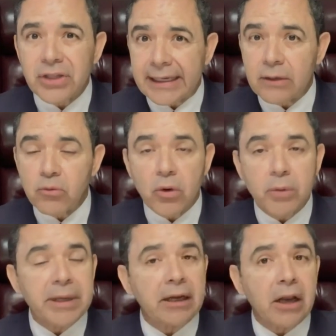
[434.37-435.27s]
ticket will
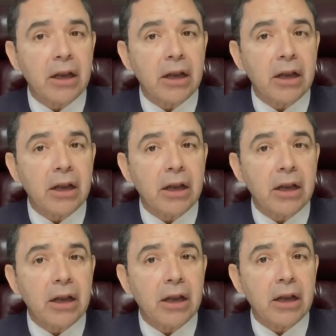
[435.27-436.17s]
be a lot cheaper
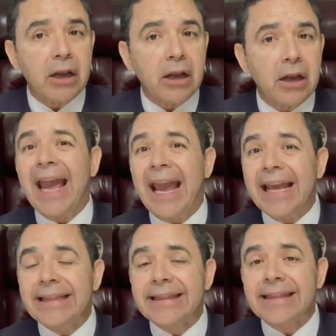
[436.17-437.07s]
than them
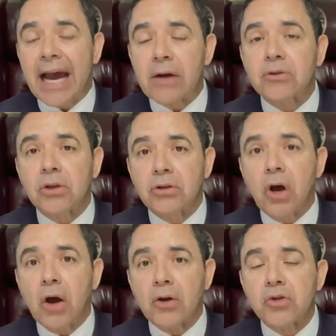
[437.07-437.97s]
paying
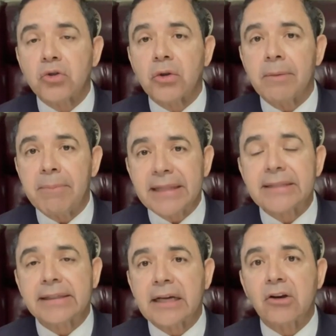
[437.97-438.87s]
$8,000 to the
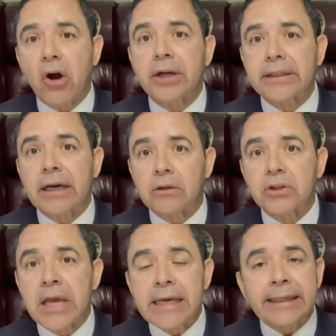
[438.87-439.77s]
Mexican
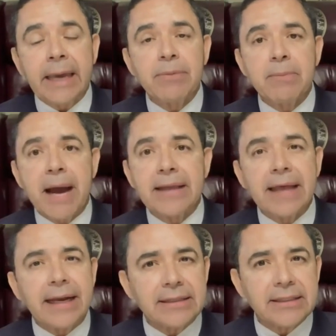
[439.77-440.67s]
cartels Keep in mind
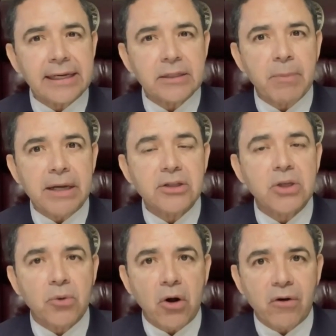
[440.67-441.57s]
that in six months,
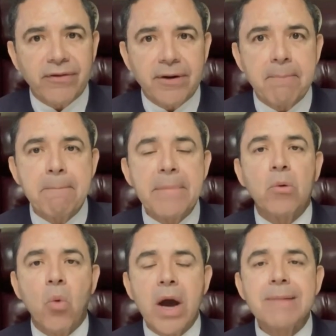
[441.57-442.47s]
there were over
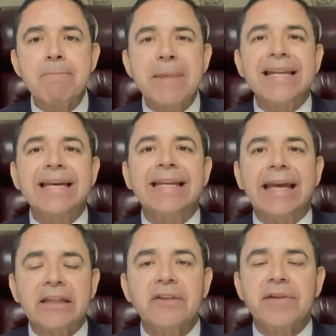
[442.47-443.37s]
1 million
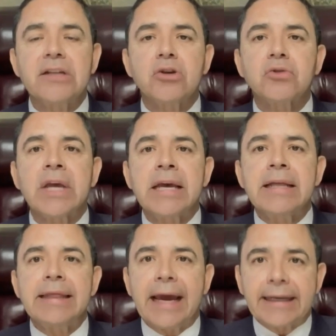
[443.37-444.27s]
individuals
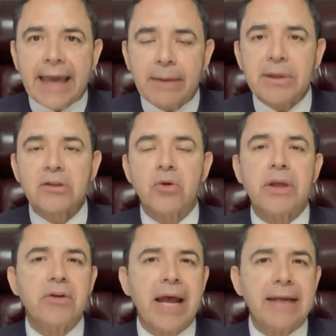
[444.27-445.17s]
that came into the
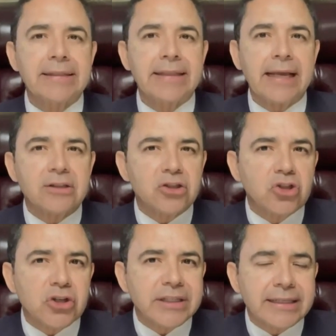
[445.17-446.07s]
United States
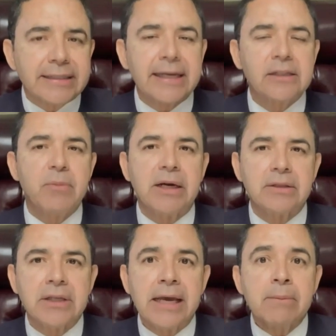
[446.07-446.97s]
just in six
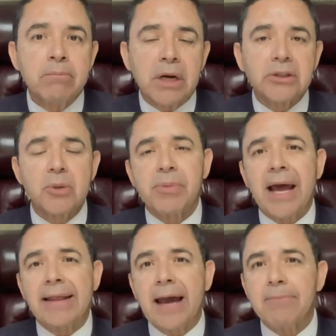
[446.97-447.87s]
months. Mm-hmm.
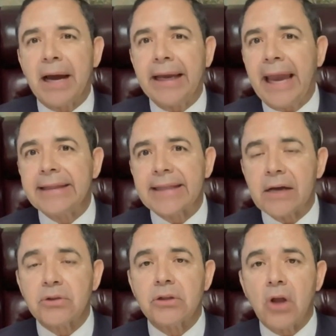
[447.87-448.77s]
Multiply that by
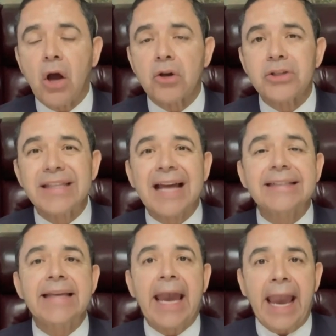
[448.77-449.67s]
$8,000.
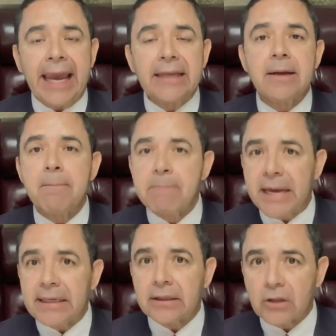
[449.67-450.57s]
That's $8
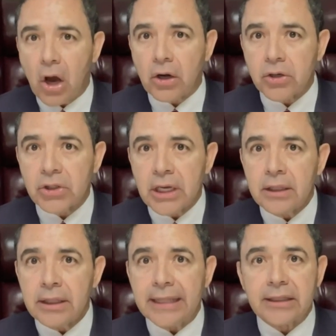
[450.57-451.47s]
billion
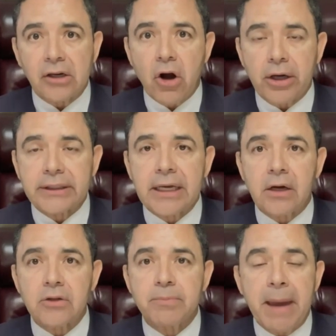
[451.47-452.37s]
that the
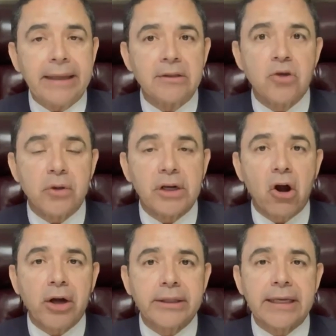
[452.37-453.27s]
cartels made. So the
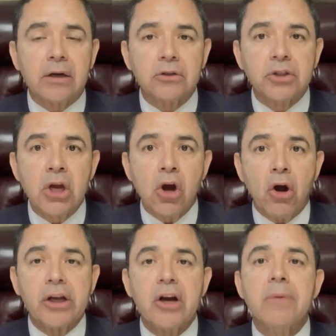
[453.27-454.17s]
cartels
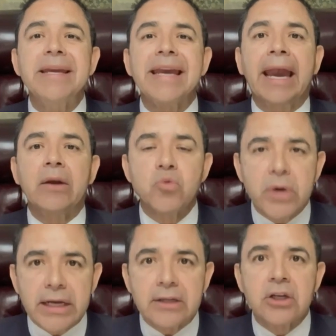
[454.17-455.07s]
are going to be
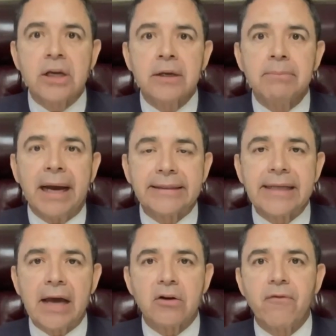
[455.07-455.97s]
enriched by
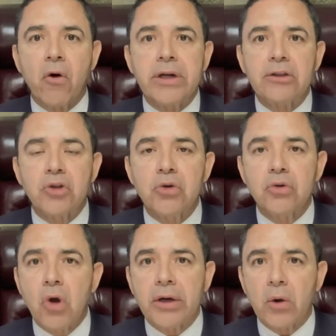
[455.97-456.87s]
Title
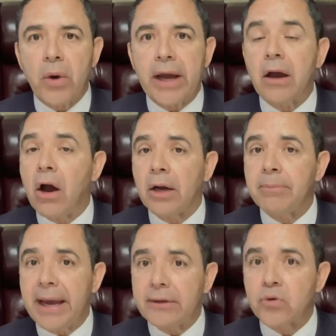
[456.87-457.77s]
42 going away
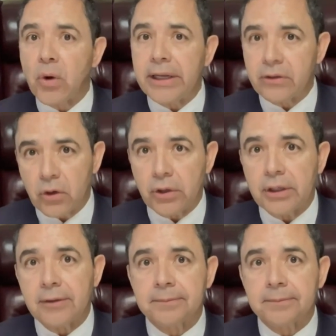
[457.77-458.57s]
on May 23rd.